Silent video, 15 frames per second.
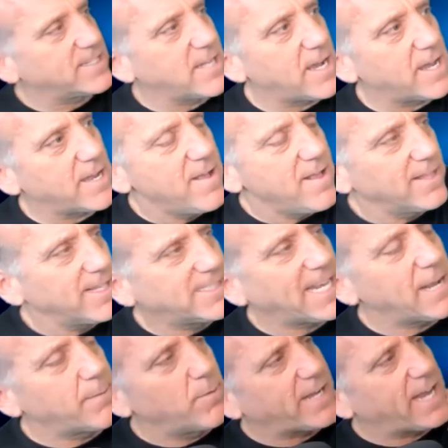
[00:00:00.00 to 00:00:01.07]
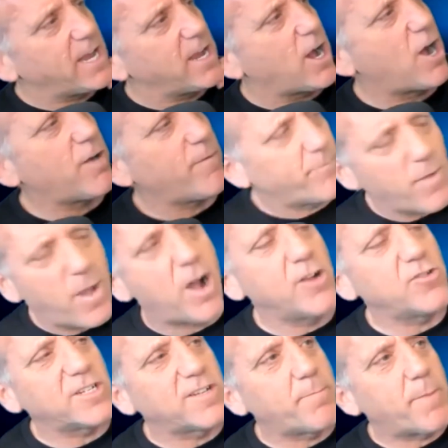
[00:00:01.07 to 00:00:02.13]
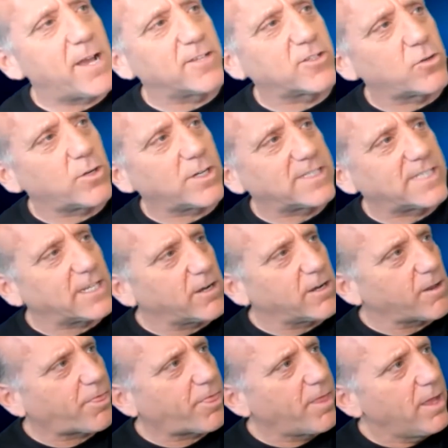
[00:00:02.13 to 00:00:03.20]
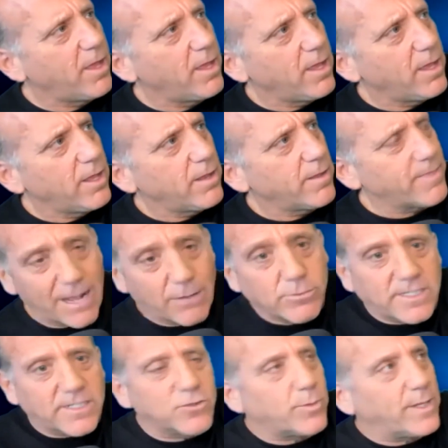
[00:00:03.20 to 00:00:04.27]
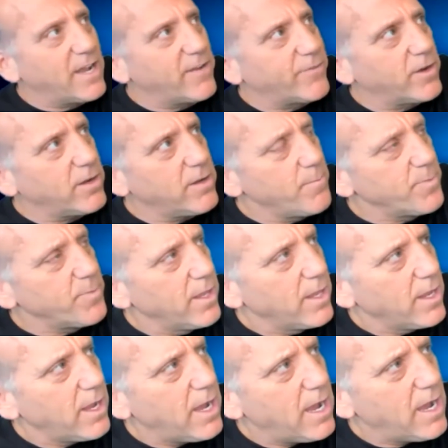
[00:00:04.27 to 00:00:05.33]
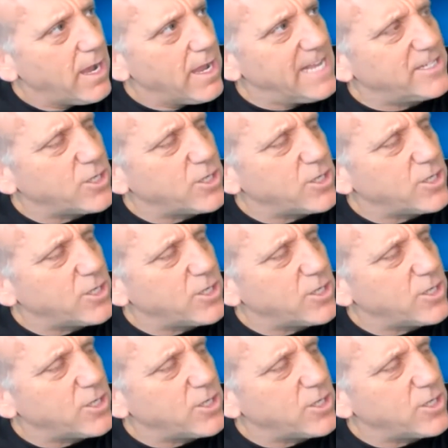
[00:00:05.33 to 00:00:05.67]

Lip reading: sun, let's say I'm looking hundreds of miles across the earth, thousands, whatever. It's